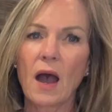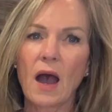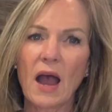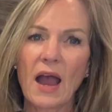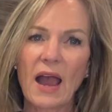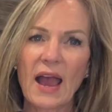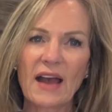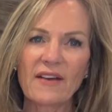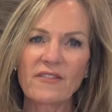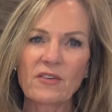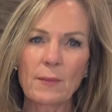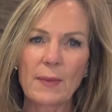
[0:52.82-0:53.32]
I
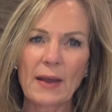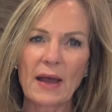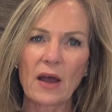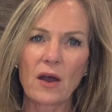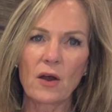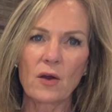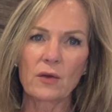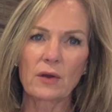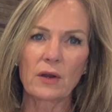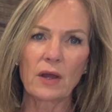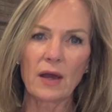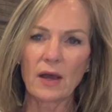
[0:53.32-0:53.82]
have
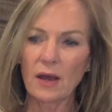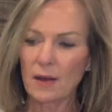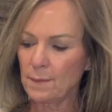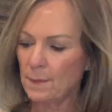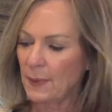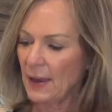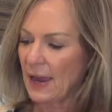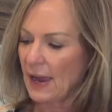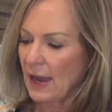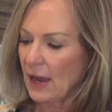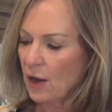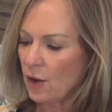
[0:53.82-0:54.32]
about a
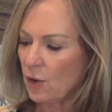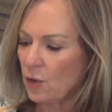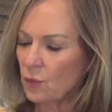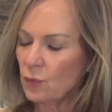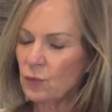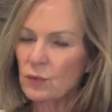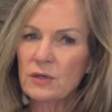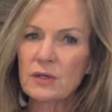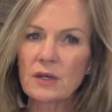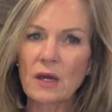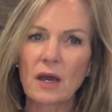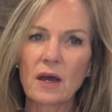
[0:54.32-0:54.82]

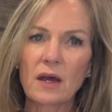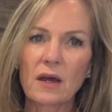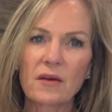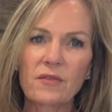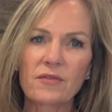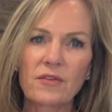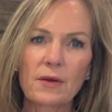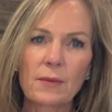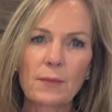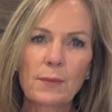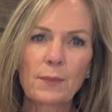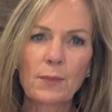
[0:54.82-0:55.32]
pound
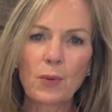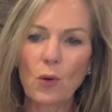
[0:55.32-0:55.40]
of a